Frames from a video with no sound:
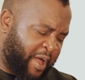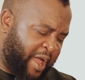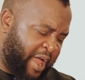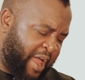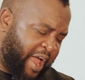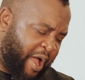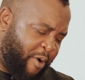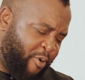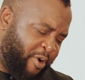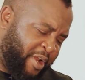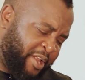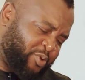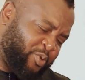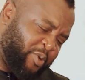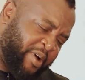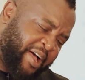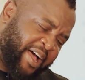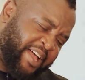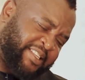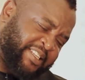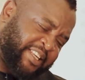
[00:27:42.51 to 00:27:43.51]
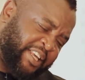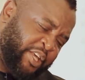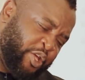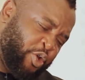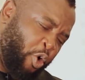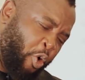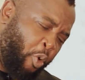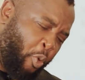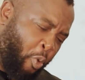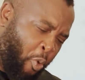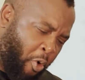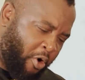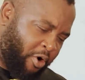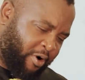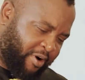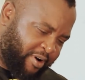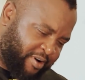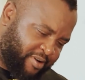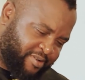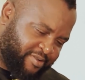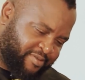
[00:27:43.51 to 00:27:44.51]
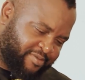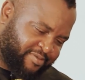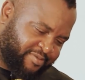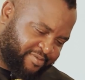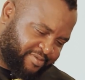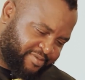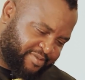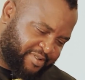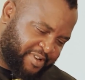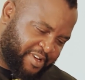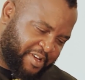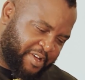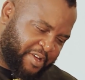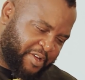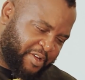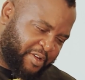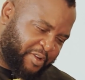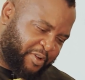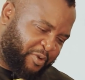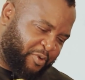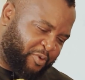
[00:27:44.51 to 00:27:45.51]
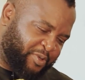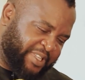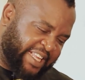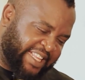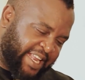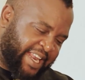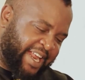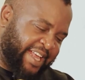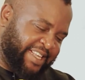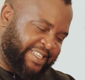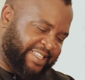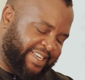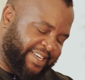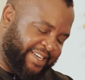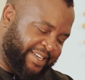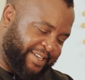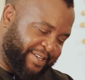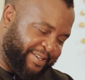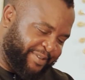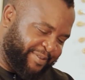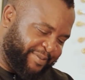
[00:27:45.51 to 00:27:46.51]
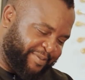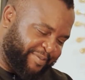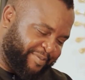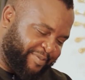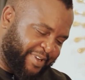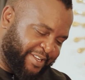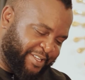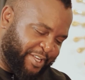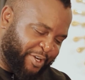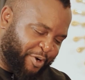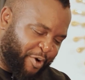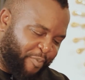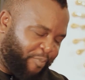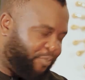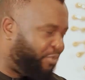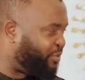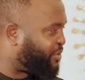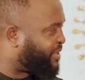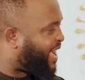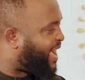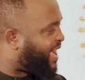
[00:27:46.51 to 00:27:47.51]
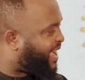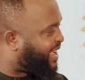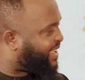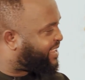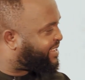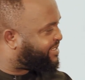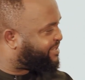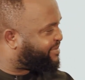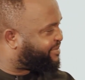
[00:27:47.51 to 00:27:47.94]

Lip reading: I wanted to ask, in your work, you started as a computer